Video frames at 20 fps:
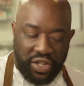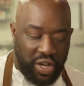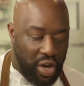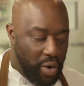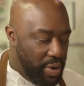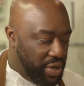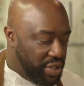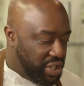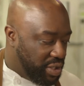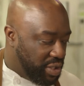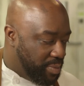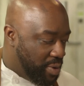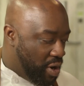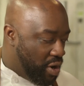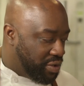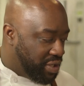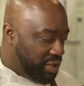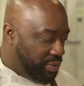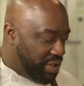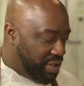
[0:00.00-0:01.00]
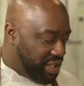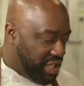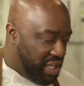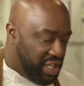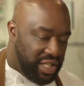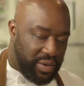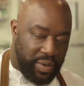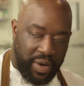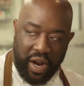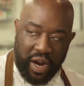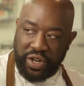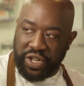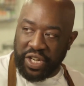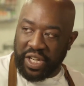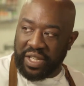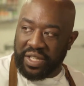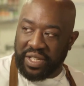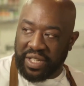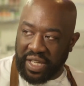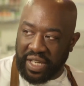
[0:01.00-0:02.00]
So we season with our
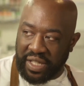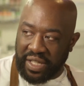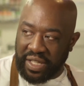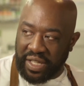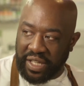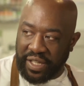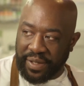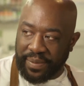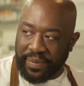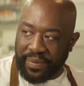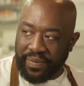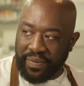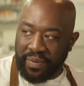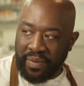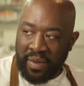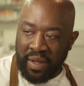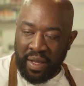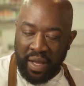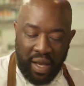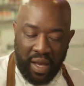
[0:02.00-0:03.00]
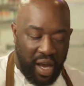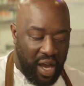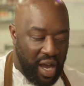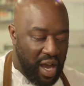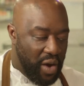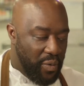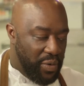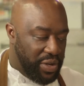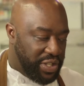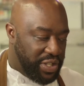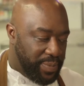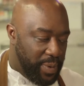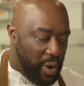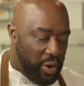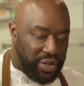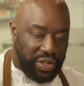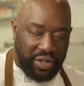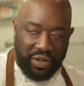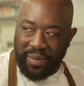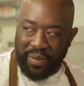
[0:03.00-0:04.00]
chicken seasoning. We
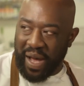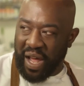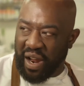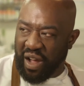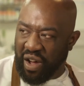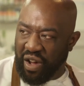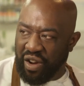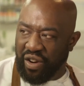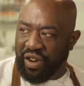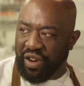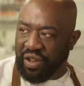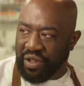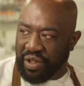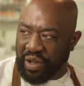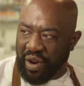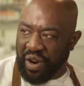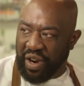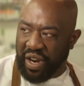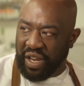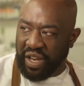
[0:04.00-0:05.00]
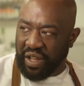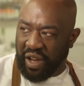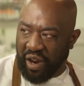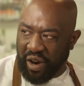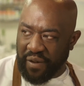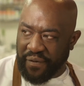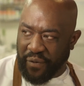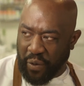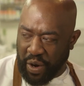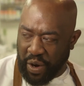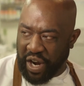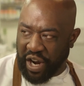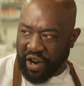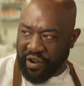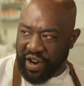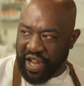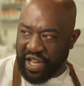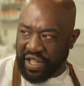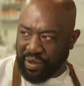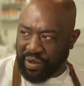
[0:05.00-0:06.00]
smoked it to about 130, 140
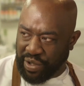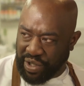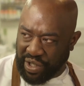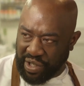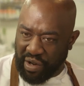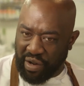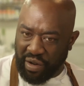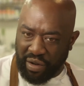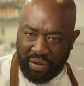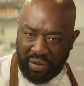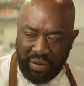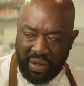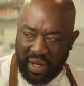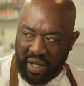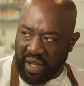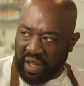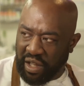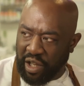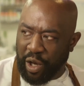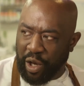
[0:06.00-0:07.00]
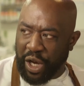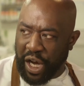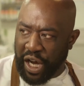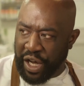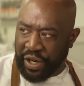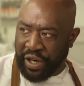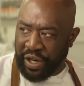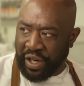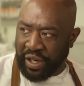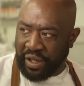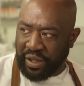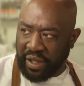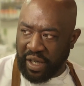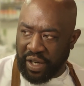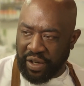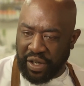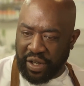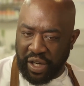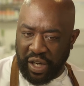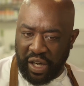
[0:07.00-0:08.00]
degrees, so still a little
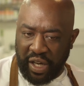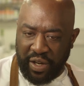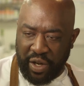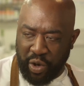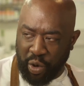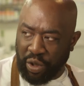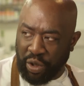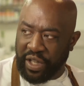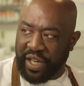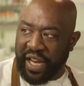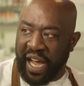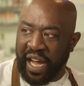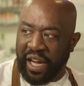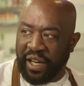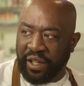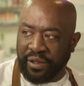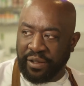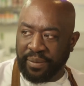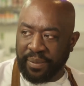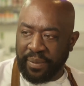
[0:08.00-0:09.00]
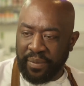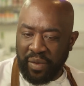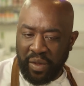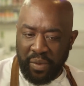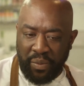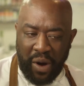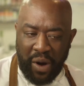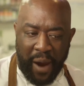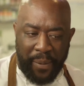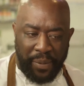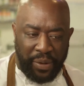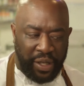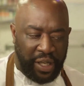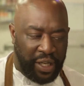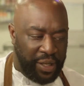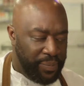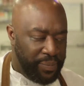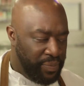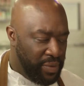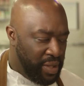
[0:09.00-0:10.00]
undercooked. Cool it down
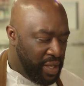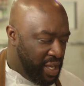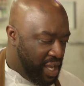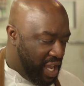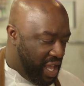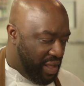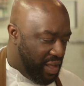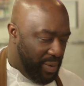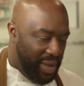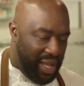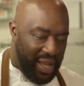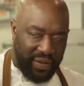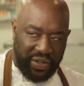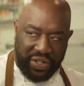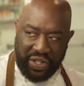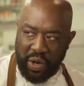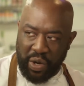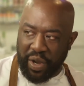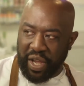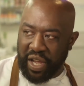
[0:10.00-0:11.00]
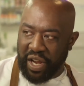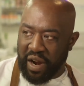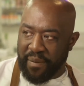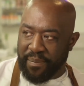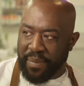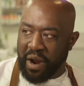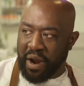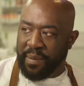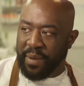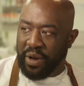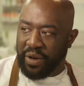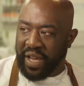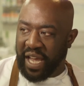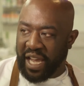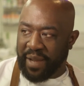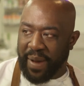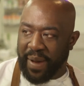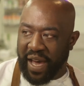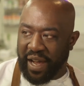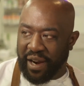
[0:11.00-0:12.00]
properly. And then we have it soaking in a buttermilk
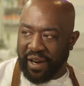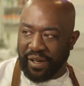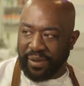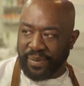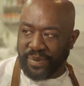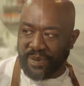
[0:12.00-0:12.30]
egg batter.